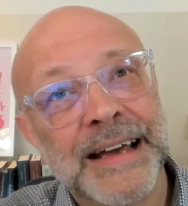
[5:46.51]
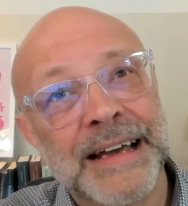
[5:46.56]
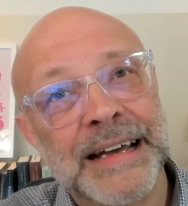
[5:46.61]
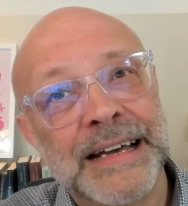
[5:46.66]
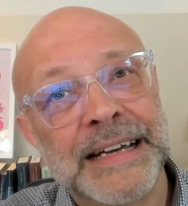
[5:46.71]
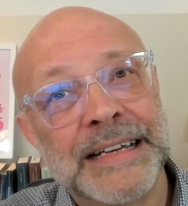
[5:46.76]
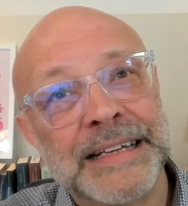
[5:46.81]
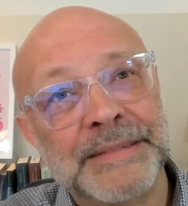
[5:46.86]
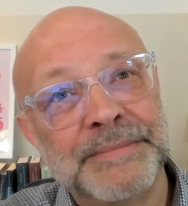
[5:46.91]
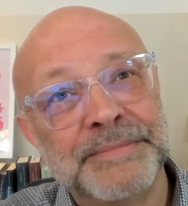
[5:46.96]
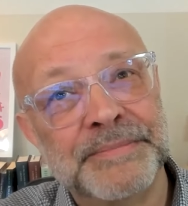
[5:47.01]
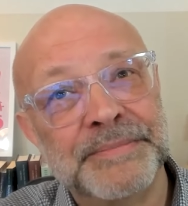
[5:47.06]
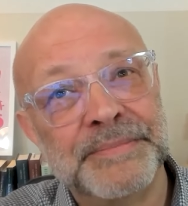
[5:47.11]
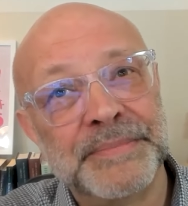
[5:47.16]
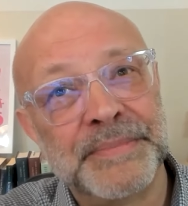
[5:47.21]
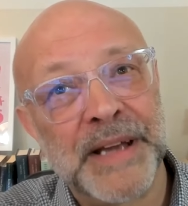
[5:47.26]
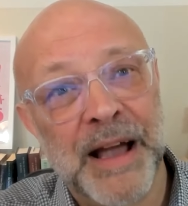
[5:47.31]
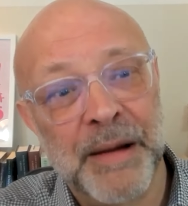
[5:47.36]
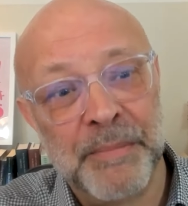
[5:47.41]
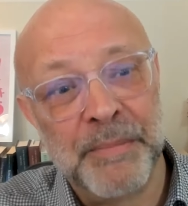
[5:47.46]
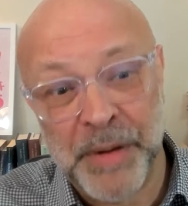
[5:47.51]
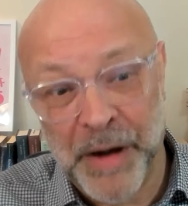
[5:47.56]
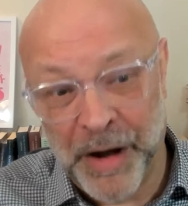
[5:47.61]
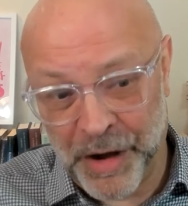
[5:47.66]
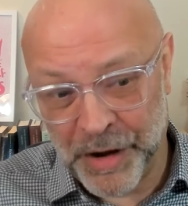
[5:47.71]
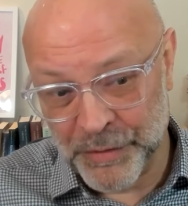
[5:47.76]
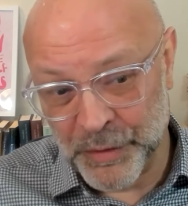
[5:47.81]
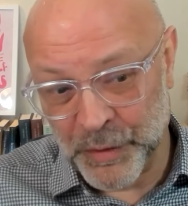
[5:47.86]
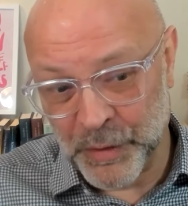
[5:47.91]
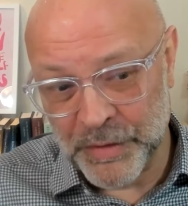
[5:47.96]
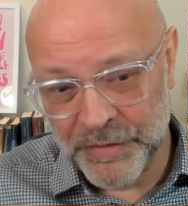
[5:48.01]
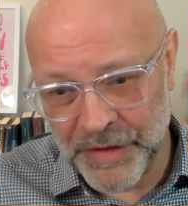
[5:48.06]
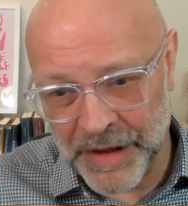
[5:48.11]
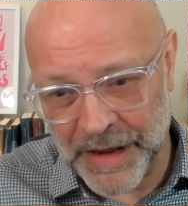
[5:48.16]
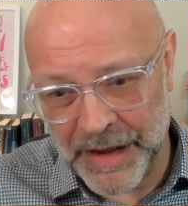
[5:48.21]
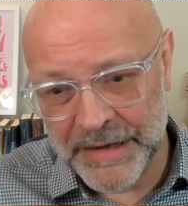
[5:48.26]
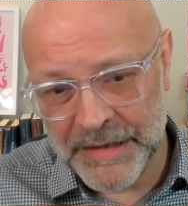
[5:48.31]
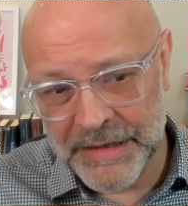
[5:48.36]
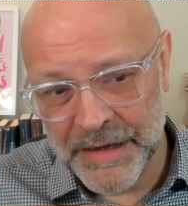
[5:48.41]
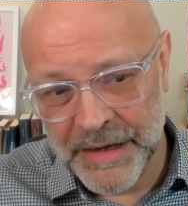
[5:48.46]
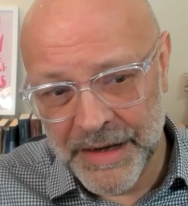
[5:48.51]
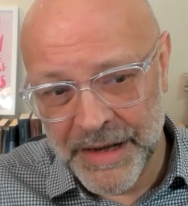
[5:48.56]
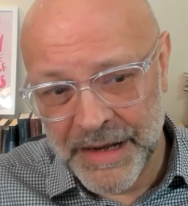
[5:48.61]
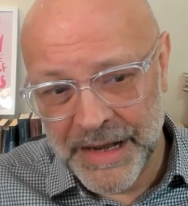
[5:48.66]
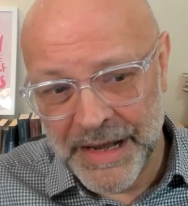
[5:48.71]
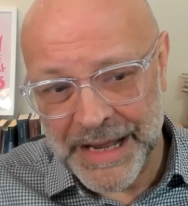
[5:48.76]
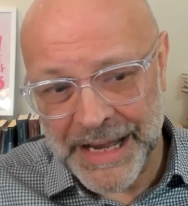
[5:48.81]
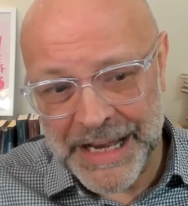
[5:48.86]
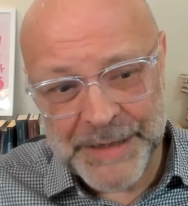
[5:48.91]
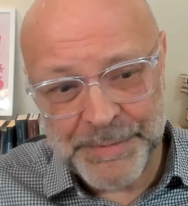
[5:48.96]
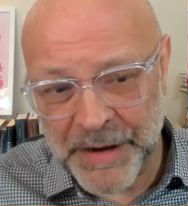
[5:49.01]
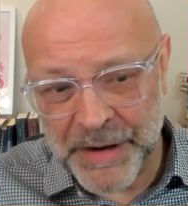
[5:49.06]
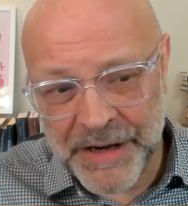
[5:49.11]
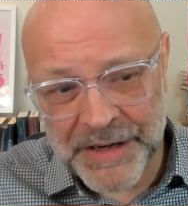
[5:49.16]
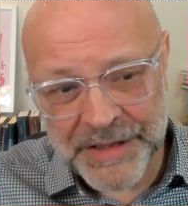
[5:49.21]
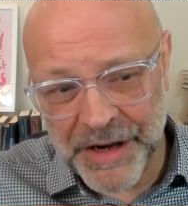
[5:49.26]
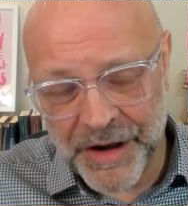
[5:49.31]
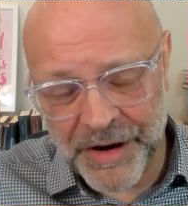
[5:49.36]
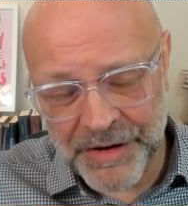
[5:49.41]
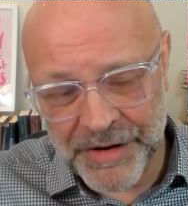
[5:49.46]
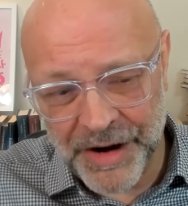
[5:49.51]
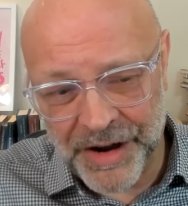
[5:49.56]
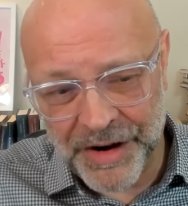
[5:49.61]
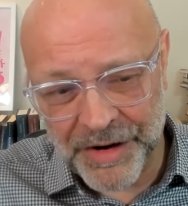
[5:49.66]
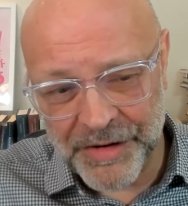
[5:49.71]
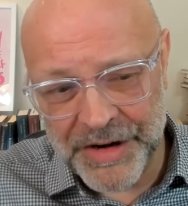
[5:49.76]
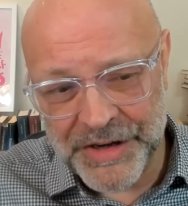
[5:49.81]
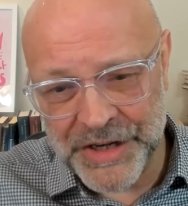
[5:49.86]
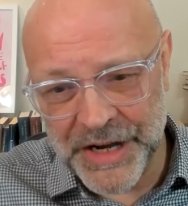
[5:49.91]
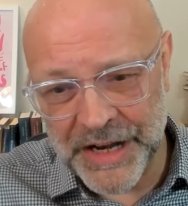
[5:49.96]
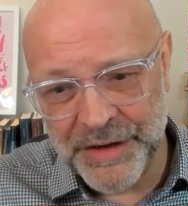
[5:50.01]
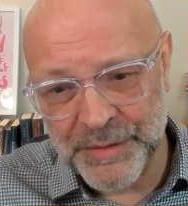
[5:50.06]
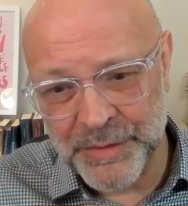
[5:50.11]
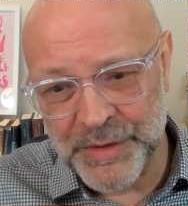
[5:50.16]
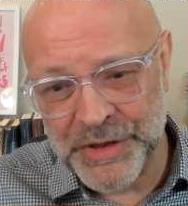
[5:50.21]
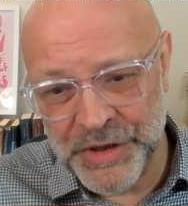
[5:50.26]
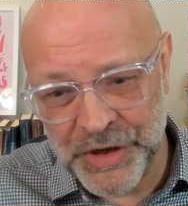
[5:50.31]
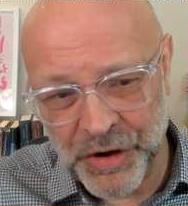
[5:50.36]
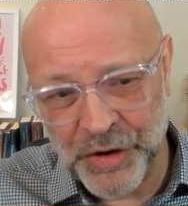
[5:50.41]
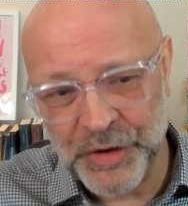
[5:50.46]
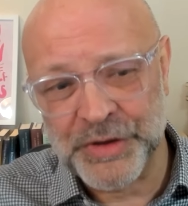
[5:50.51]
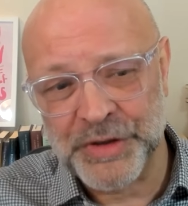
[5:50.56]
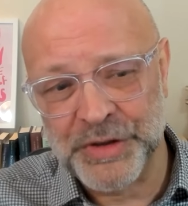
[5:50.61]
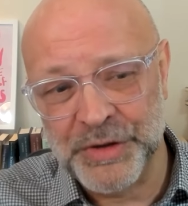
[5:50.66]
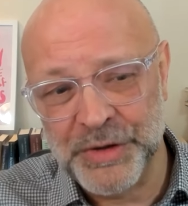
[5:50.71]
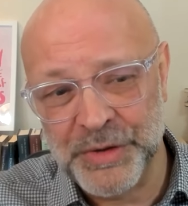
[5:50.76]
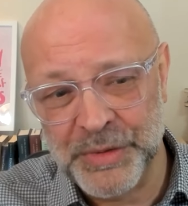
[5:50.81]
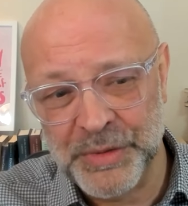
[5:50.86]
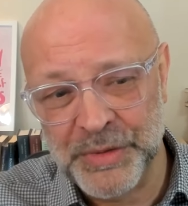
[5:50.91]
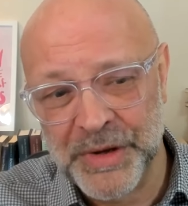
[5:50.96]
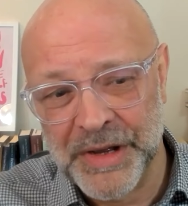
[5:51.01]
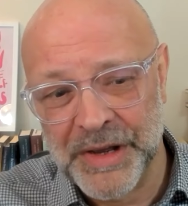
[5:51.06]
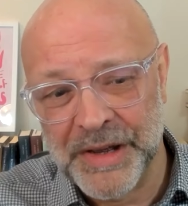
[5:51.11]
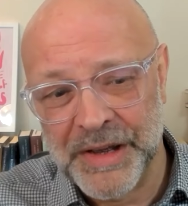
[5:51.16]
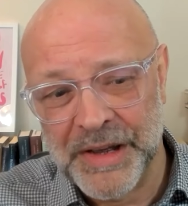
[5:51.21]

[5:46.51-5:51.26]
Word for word: um, become part of all of that is because our, our agenda was not to